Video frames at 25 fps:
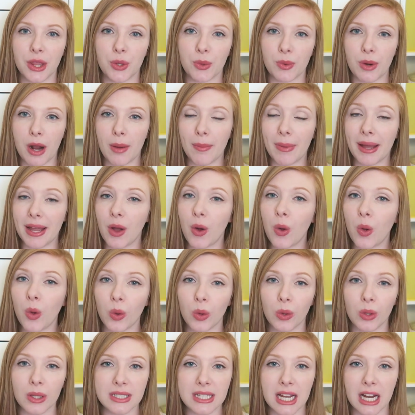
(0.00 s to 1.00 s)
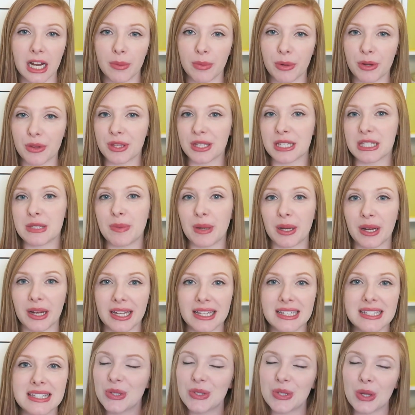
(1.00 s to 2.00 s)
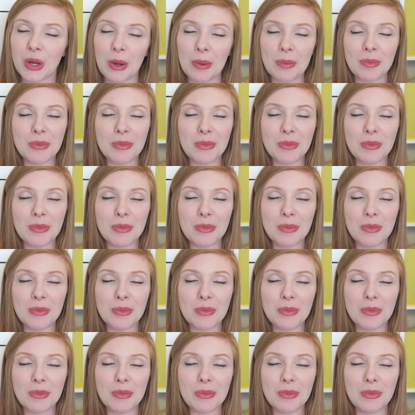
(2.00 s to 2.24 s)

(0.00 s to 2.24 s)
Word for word: throughout my whole entire birth experience so